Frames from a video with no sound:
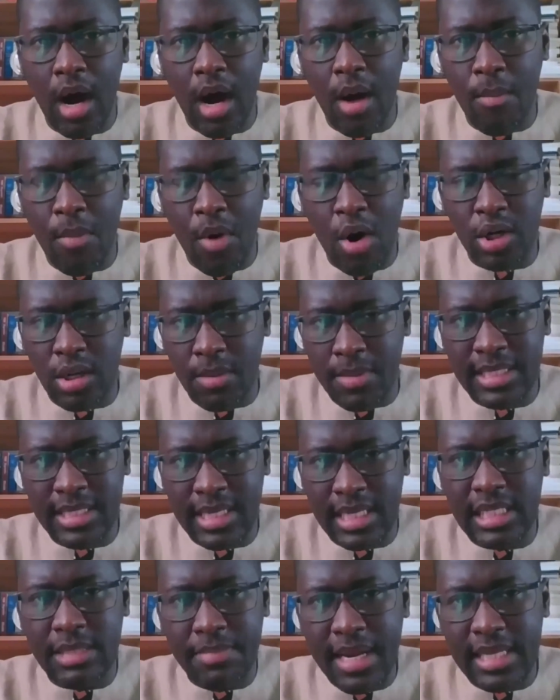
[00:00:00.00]
more
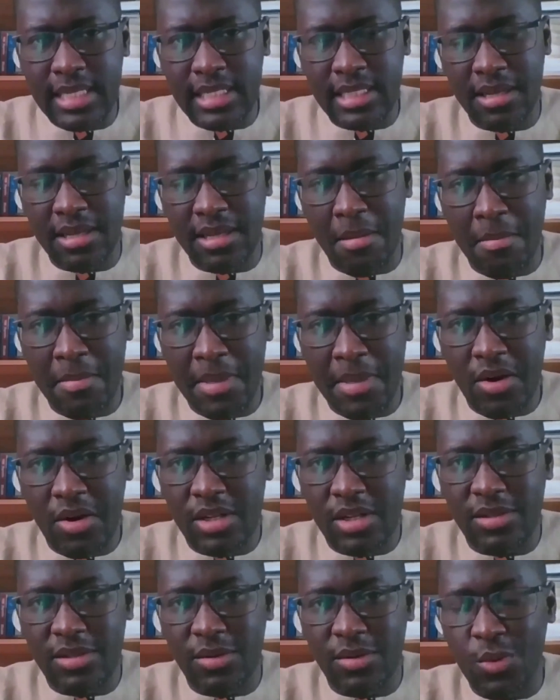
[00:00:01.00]
domestic space,
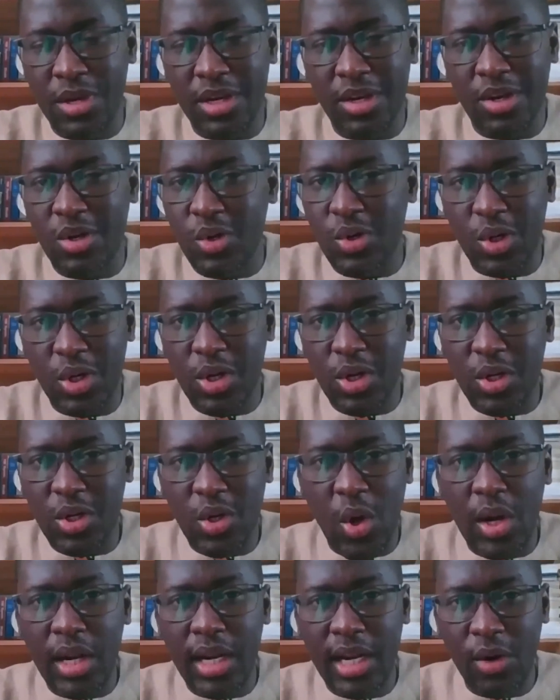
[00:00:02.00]
because we could not
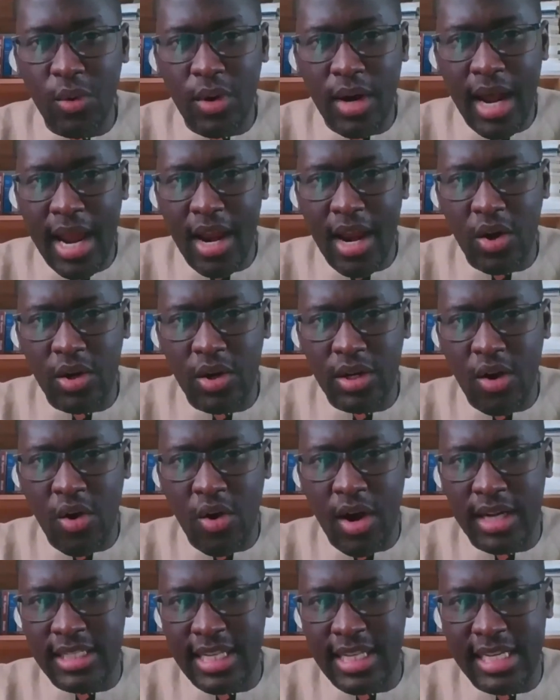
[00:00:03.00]
only rely on
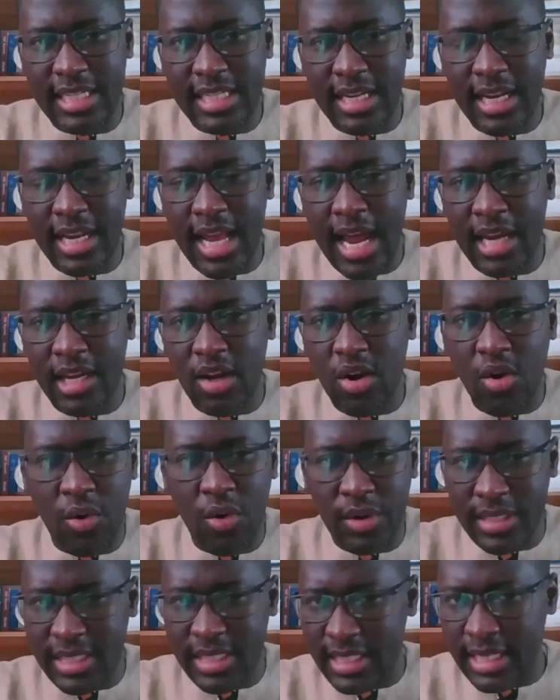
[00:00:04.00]
organizations like the
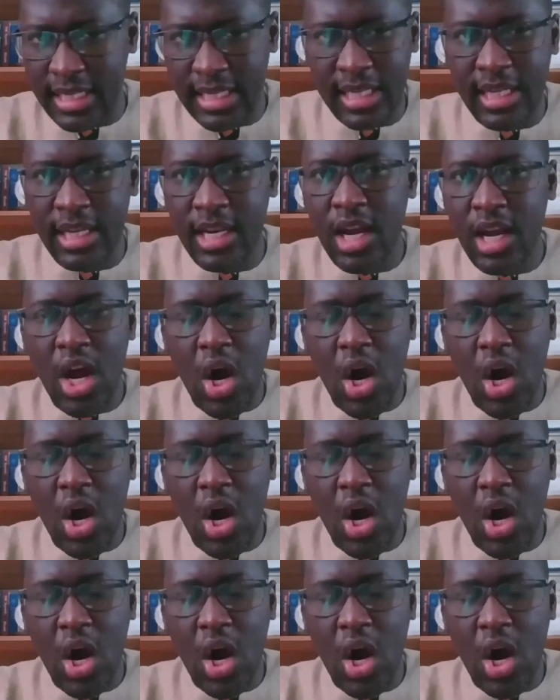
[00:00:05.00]
OECD